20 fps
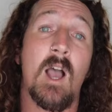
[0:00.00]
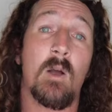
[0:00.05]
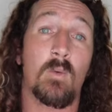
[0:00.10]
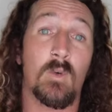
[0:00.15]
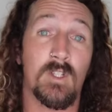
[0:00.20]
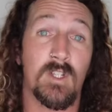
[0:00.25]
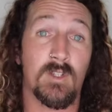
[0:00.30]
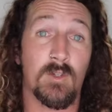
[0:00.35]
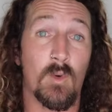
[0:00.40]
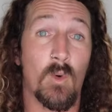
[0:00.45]

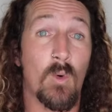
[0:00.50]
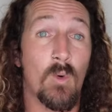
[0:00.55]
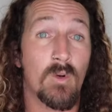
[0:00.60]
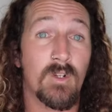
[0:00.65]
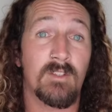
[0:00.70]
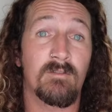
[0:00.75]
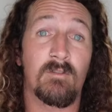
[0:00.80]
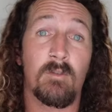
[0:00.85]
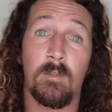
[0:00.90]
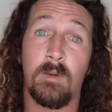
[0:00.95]
which is
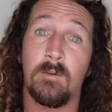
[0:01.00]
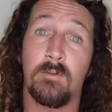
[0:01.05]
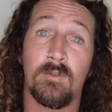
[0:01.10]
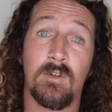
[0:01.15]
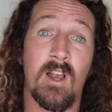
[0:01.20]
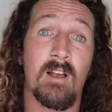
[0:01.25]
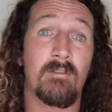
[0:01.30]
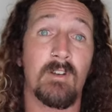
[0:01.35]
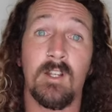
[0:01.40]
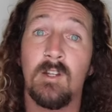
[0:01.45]
awesome for people
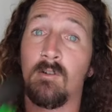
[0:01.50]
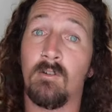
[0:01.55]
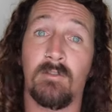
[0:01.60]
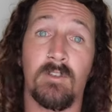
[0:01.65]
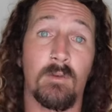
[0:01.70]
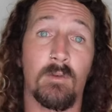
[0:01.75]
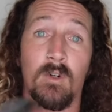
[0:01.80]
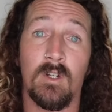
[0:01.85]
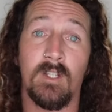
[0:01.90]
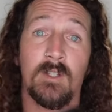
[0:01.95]
traveling or if
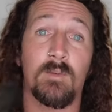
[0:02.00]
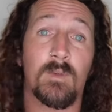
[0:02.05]
you want to